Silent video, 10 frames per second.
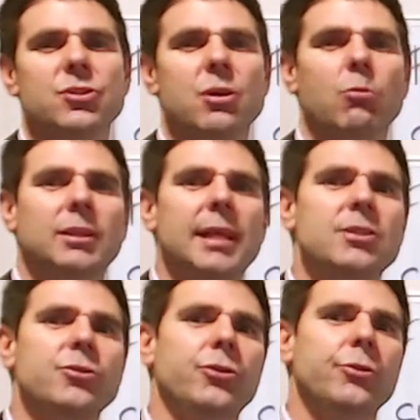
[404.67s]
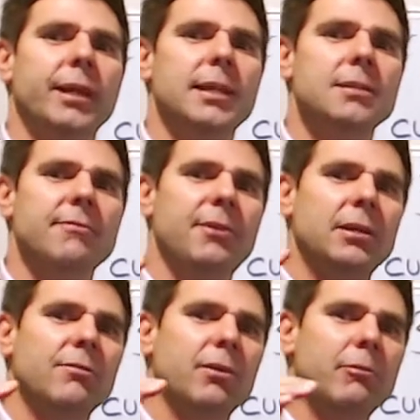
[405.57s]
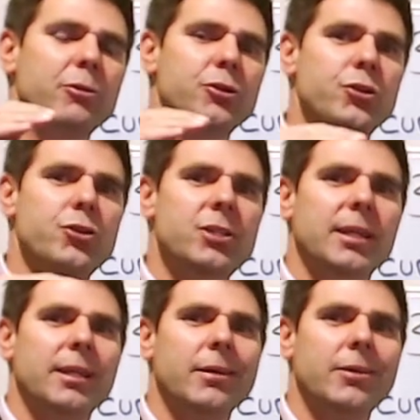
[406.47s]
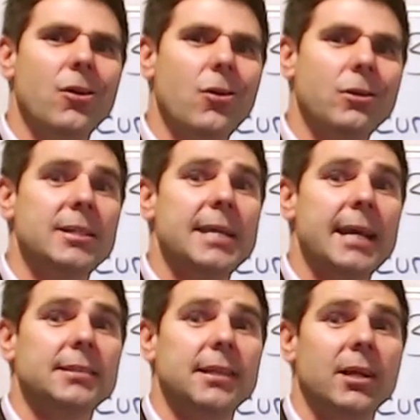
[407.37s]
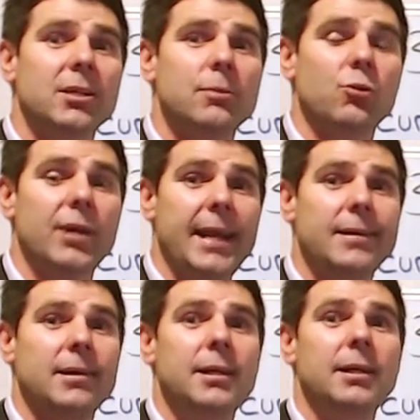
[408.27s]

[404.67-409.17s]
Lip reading: So what that's doing is effectively reducing your non-tax deductible debt,